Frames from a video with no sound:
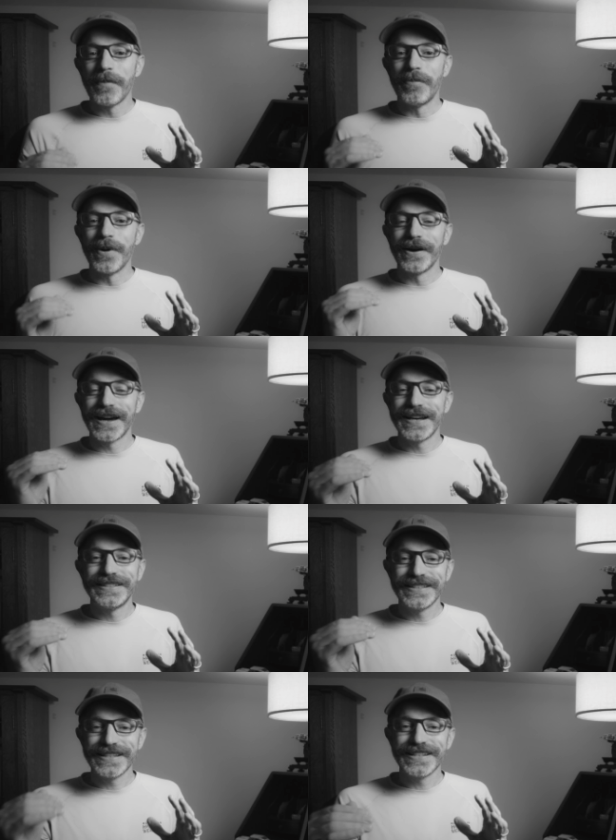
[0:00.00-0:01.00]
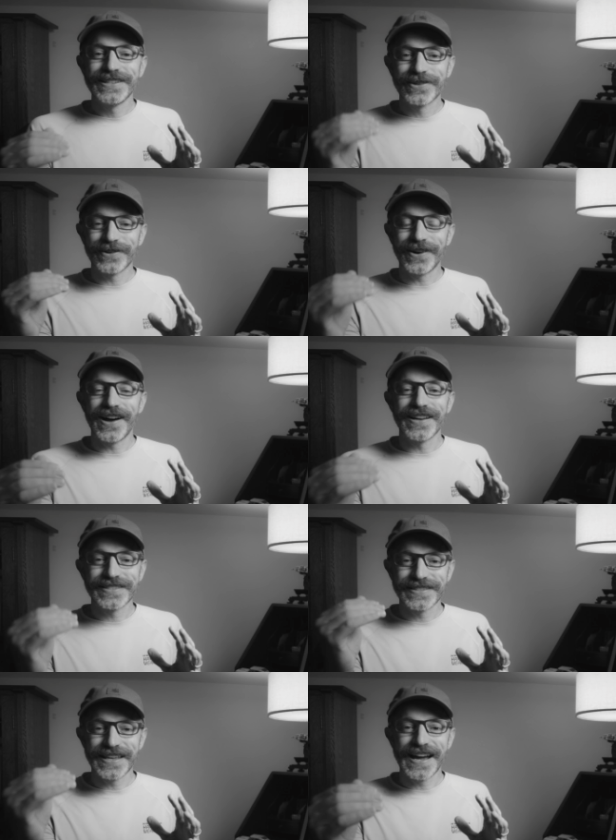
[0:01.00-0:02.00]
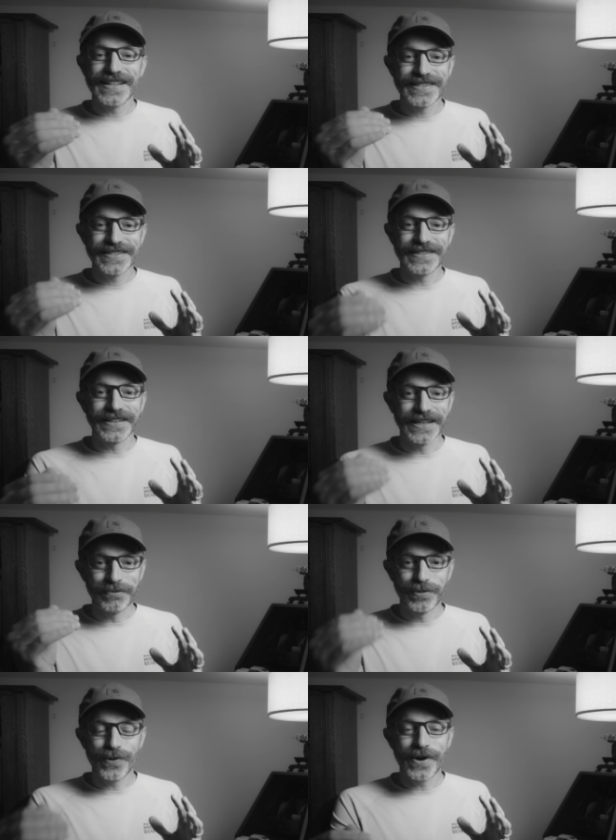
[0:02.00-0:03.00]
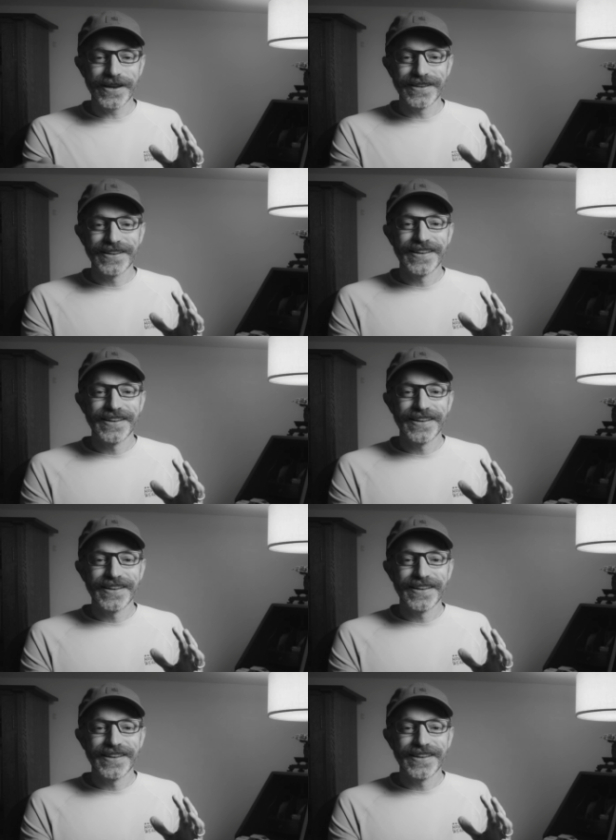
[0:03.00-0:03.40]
but I did cross that sticking point.